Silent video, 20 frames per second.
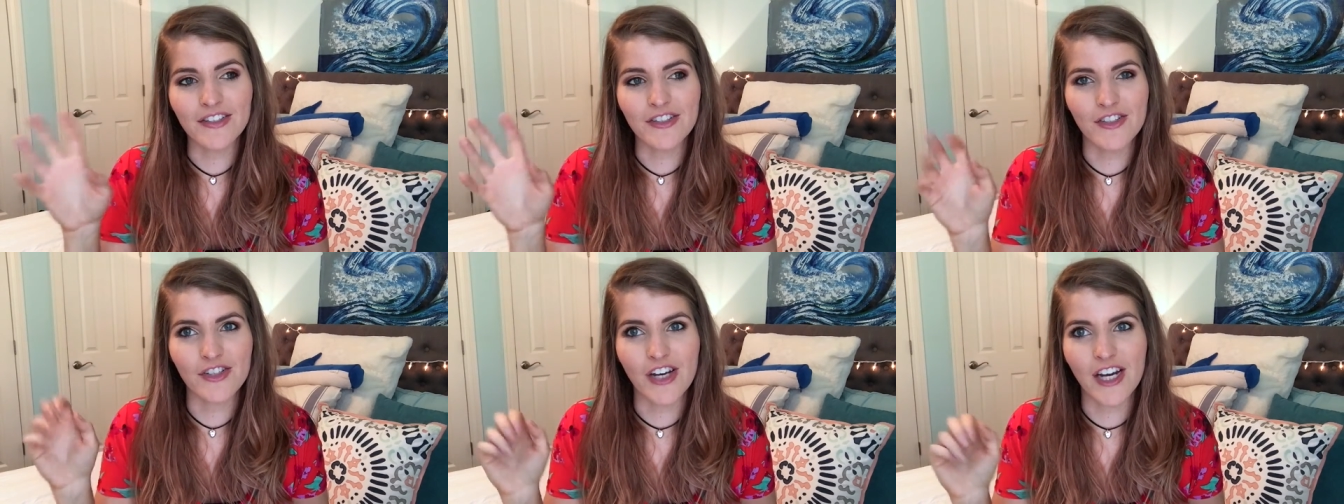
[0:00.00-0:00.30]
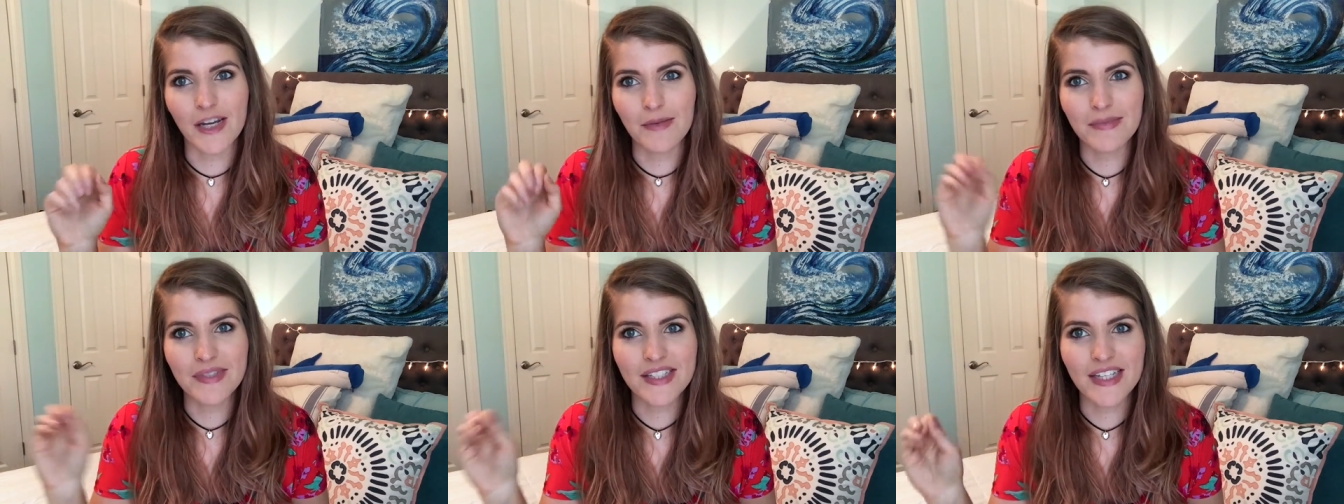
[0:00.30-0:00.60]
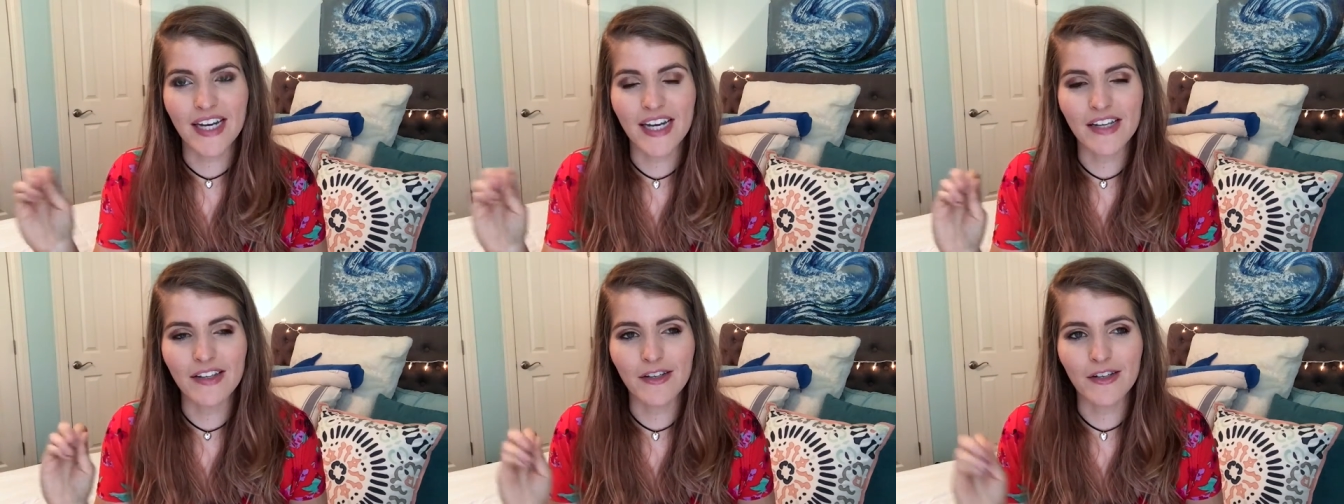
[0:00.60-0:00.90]
James
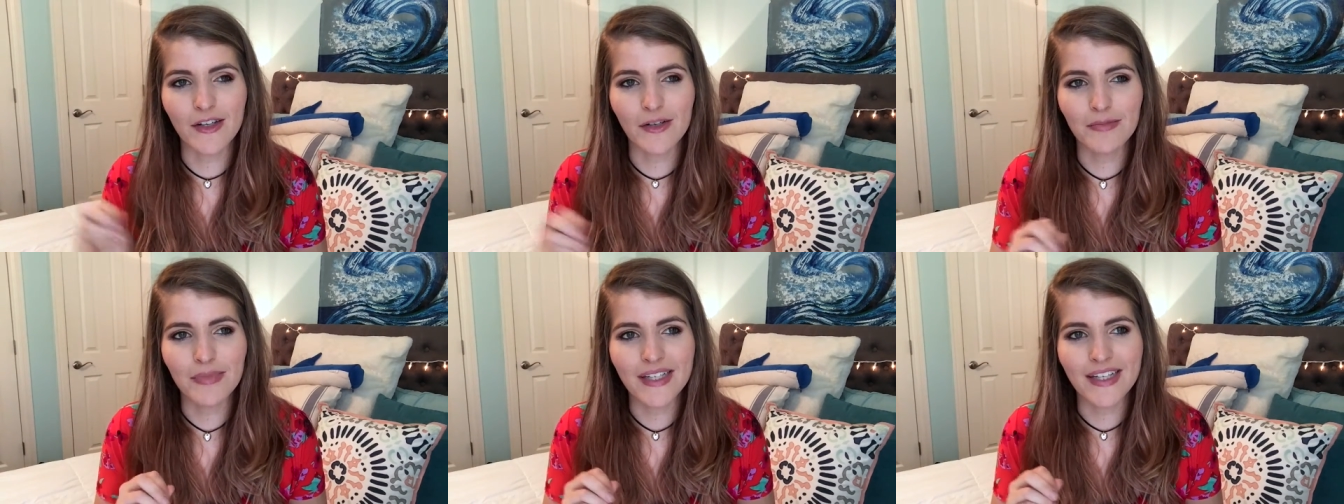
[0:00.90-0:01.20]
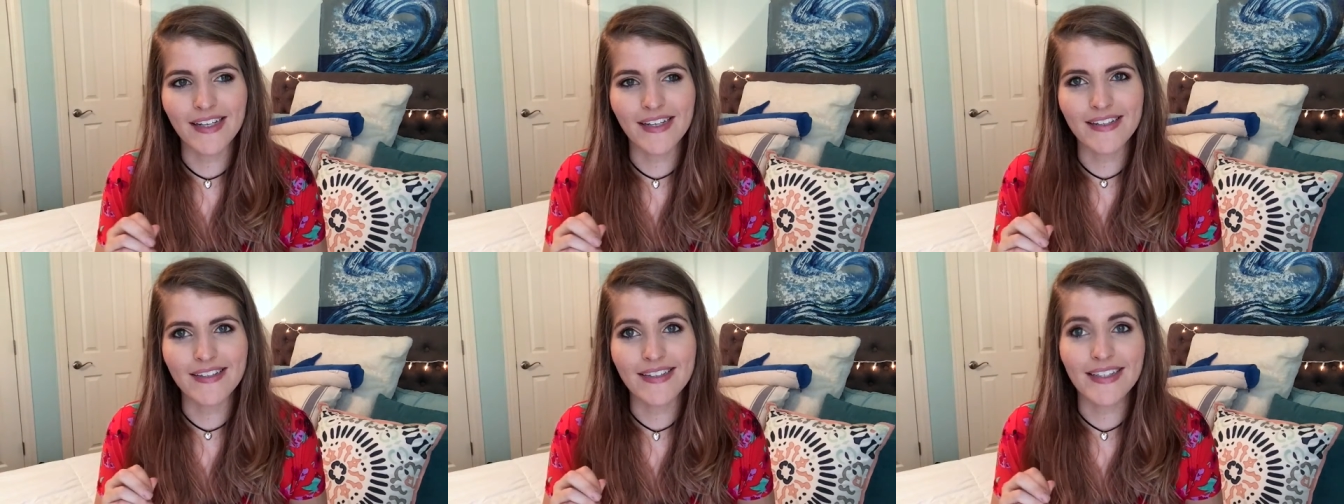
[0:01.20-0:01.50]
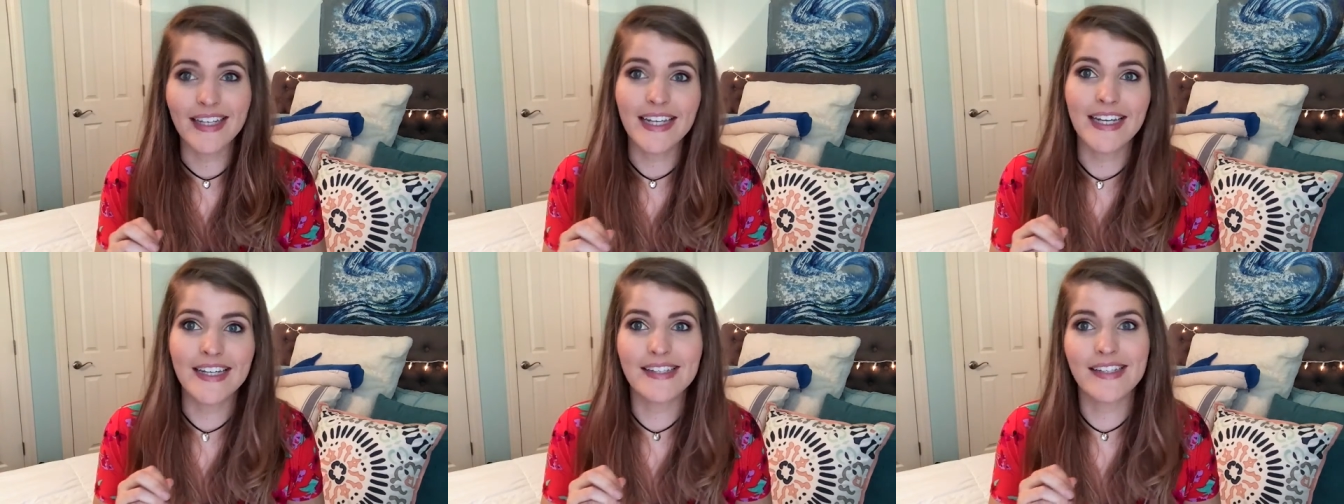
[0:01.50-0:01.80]
Taylor because
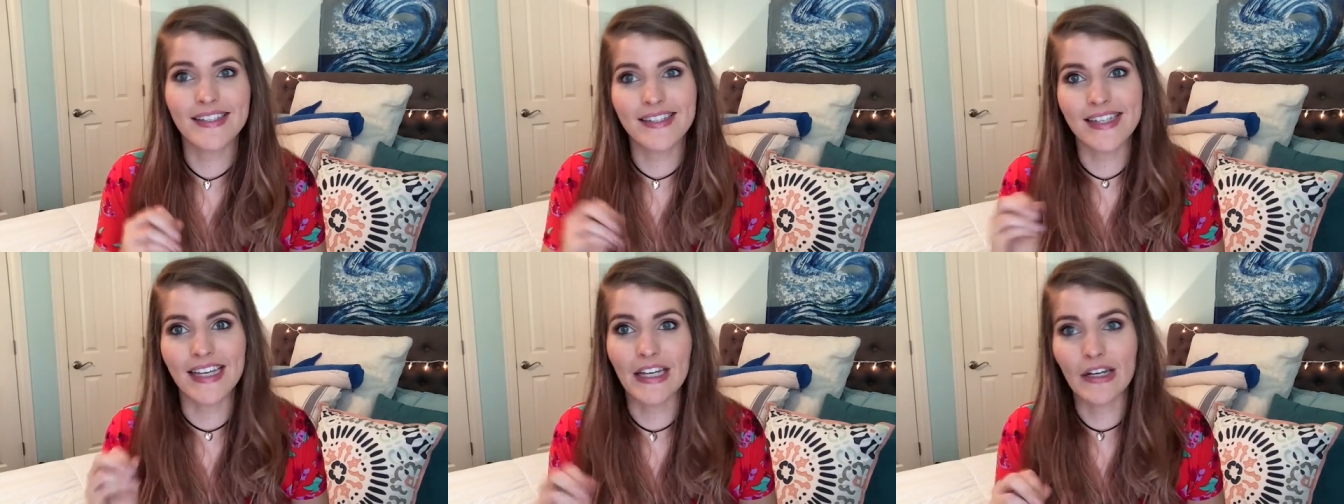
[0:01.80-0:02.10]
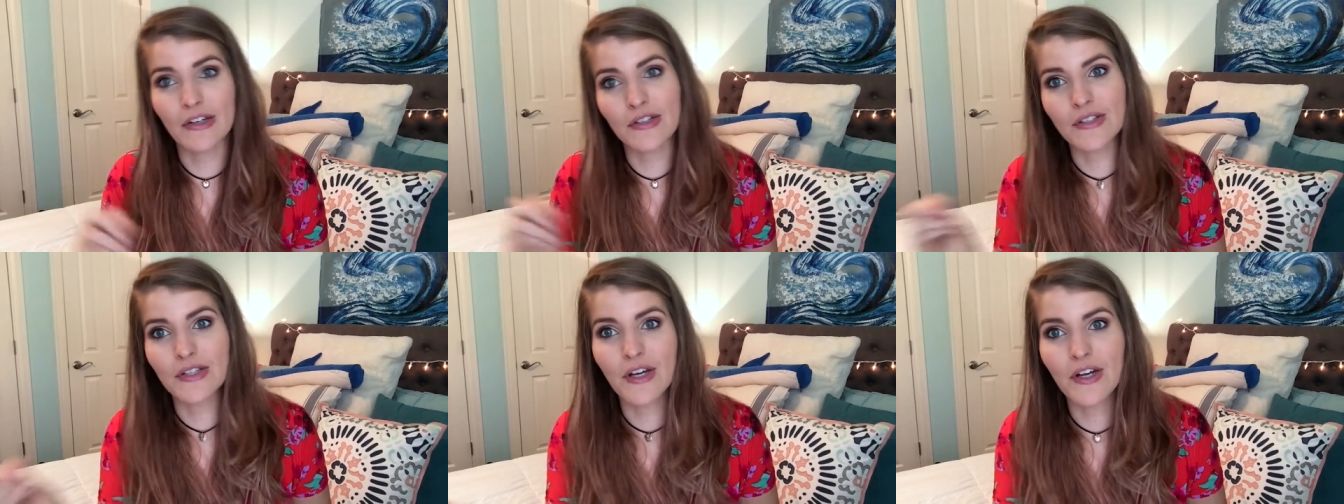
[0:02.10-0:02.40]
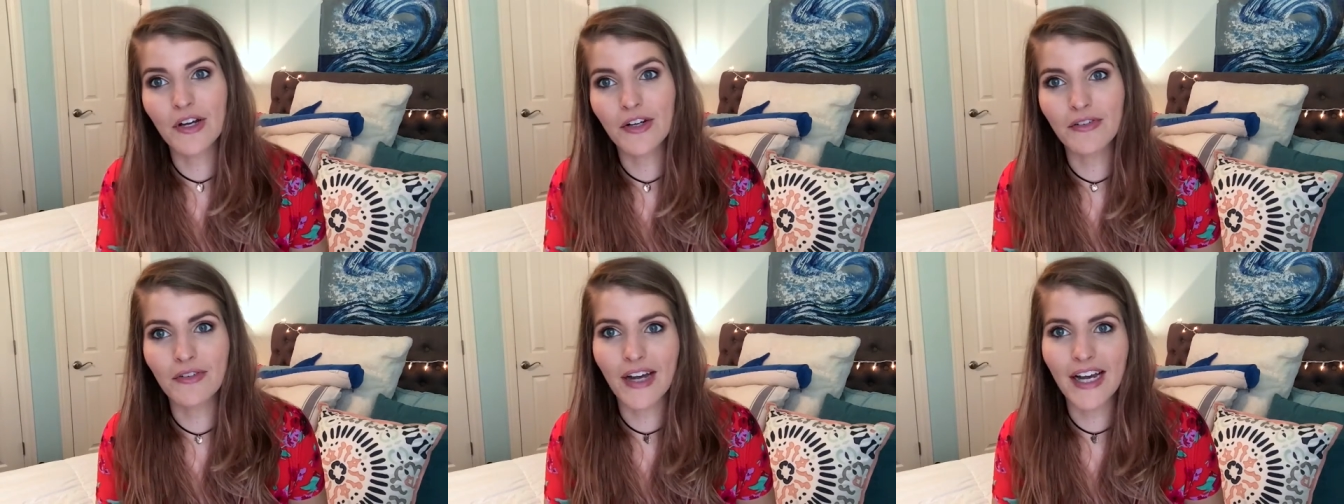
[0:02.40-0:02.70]
he's a
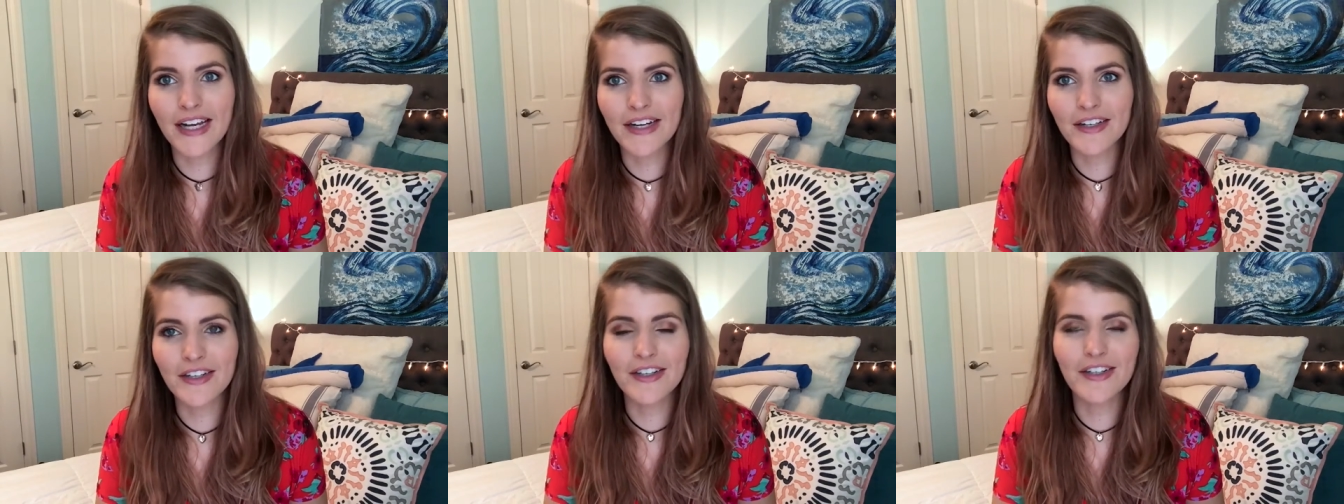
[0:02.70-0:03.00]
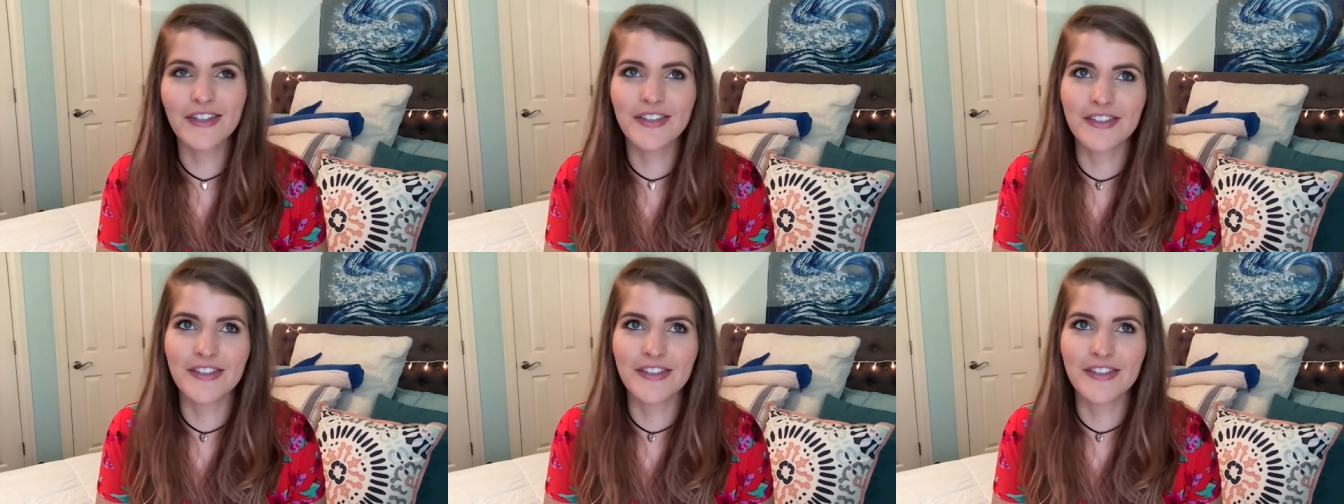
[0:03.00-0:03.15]
singer-songwriter,